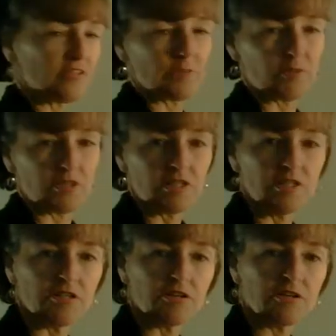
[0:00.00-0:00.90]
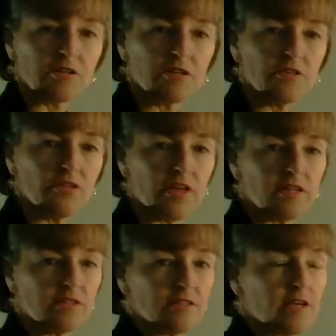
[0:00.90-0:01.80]
something here
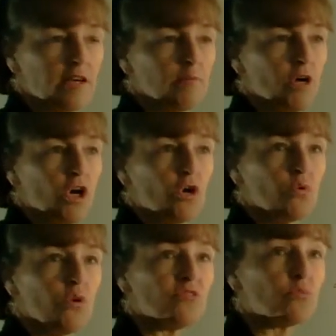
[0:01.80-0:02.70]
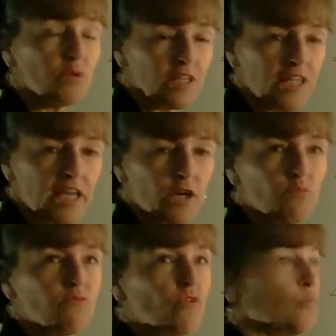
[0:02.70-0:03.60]
that is really
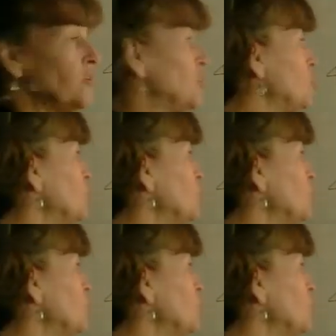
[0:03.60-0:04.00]
helpful when